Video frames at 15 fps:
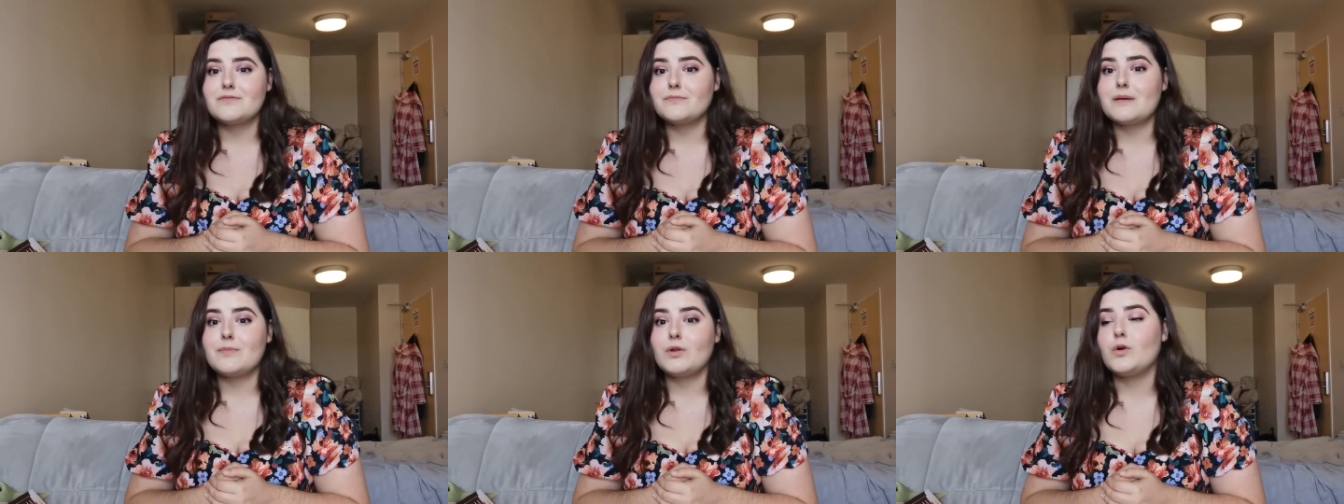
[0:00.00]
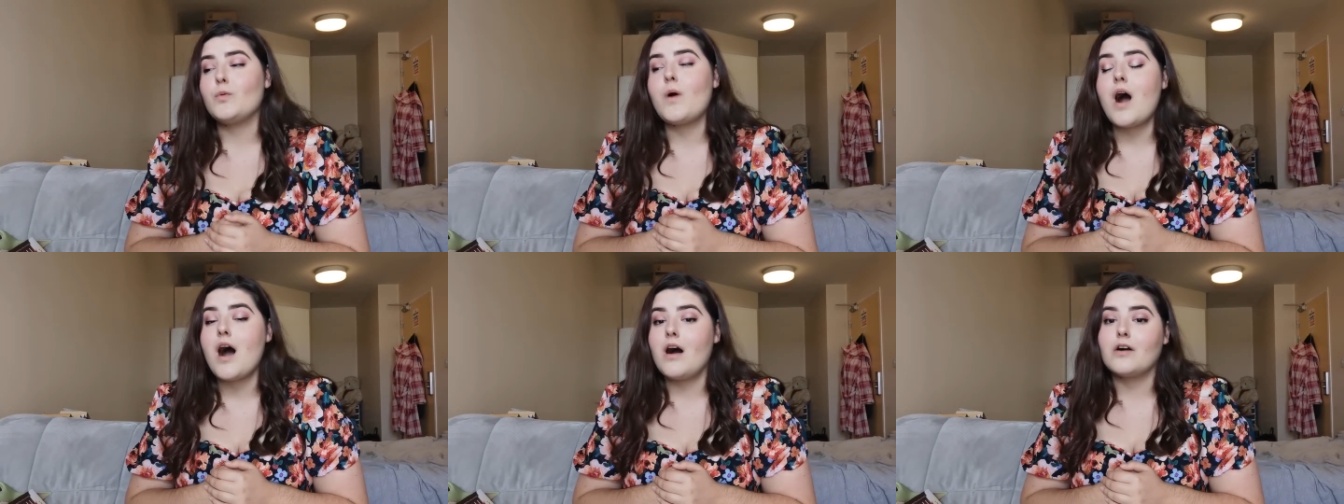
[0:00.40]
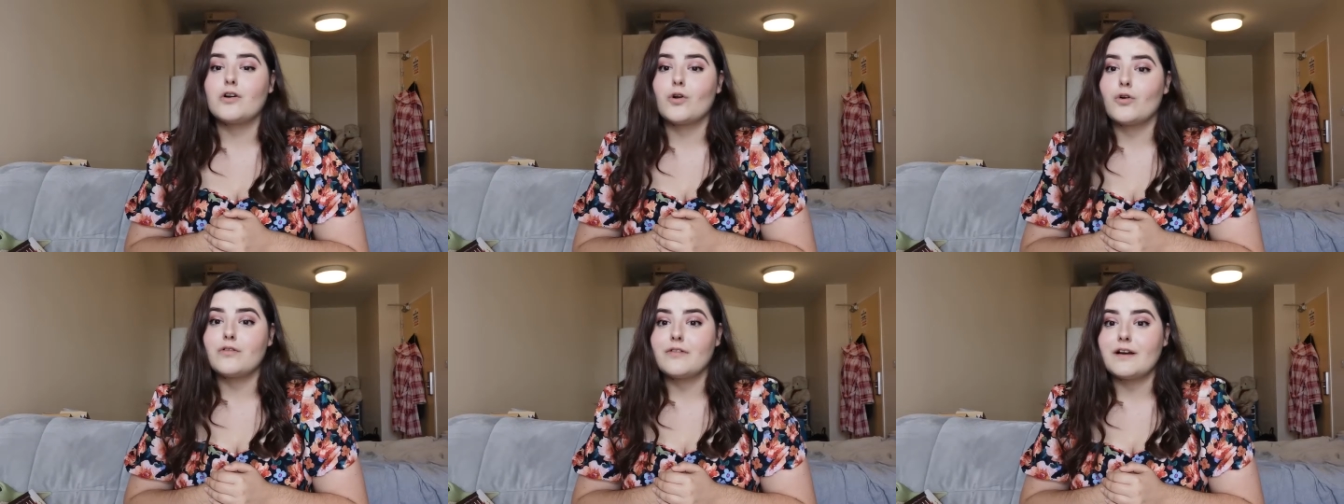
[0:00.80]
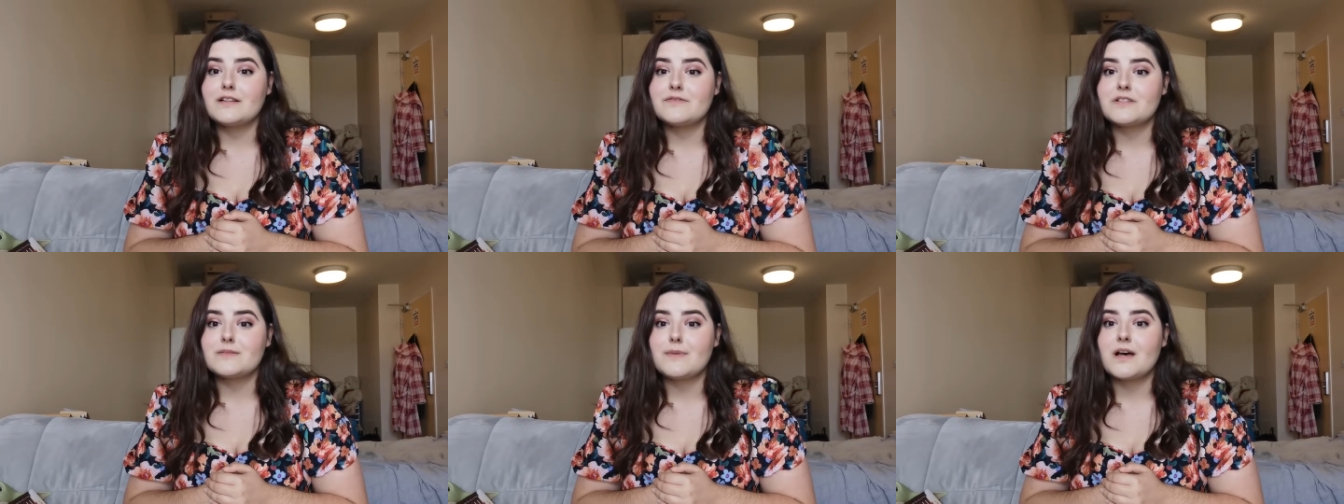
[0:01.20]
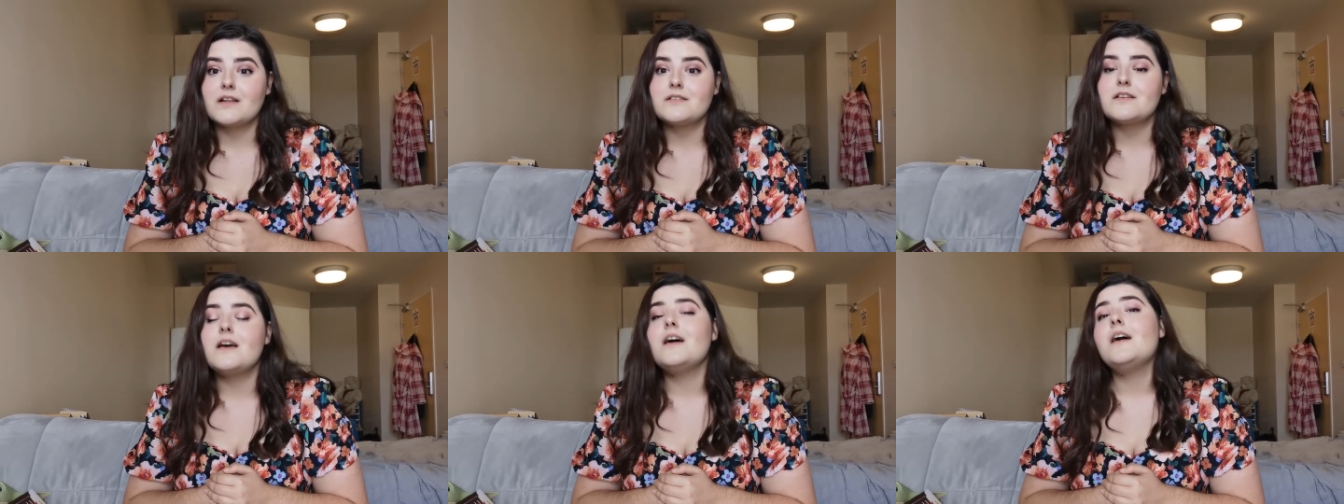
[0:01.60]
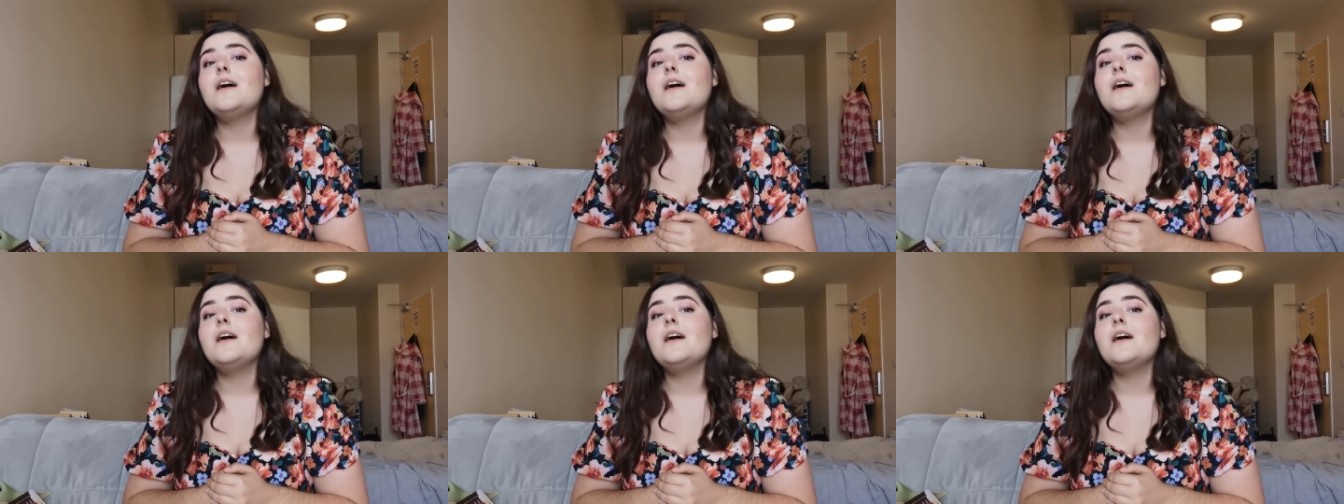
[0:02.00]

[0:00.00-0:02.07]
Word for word: from people who aren't glorified to smut.